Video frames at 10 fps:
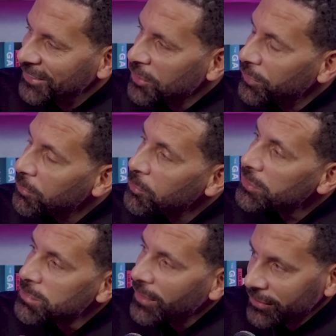I don't think we were
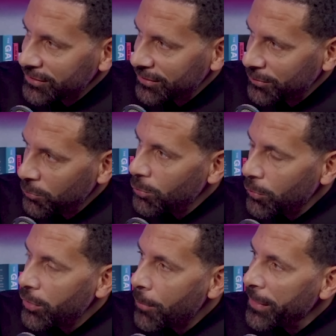spanked. We,
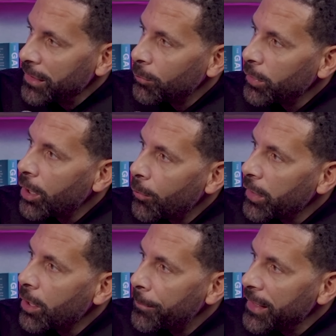we got beaten. We, got,
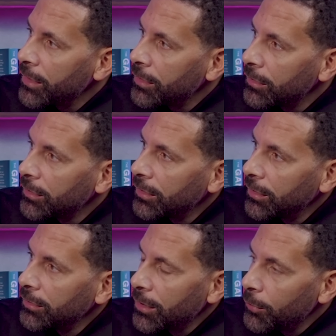we got beaten.
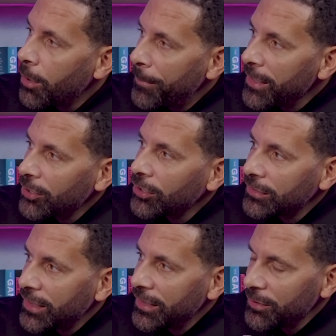no, we got beaten on a, a
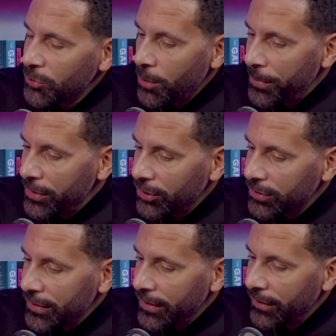day. Tap. We got beaten on
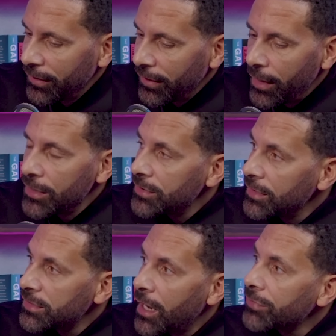a day. A backhand.
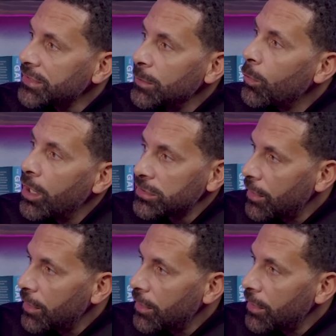Listen, I've seen worse.